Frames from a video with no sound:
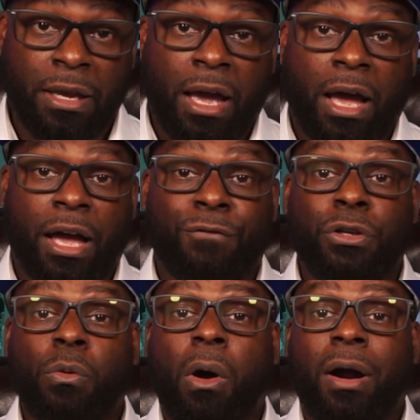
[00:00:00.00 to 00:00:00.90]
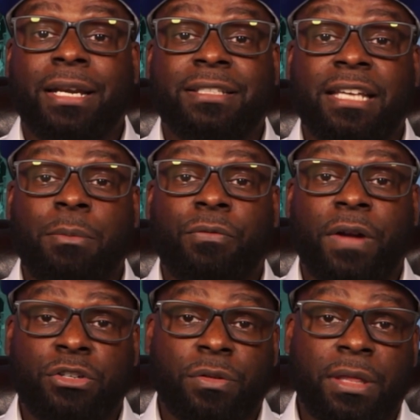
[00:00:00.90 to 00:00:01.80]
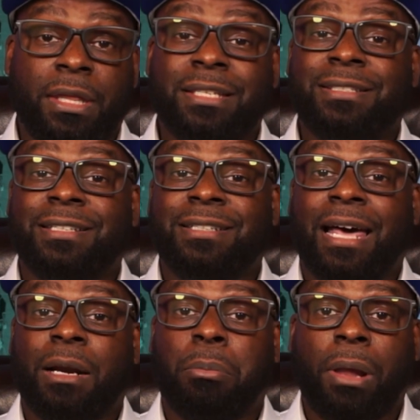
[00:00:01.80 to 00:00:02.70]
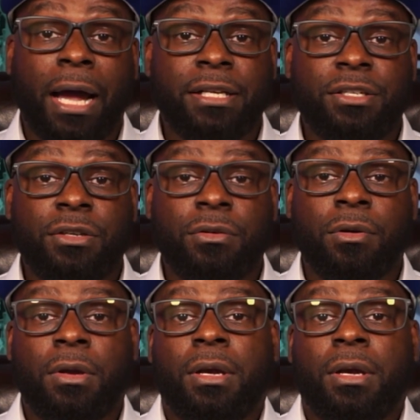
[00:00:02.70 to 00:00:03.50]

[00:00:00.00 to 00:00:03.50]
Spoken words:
If you are a disabled veteran, then this does not apply to you.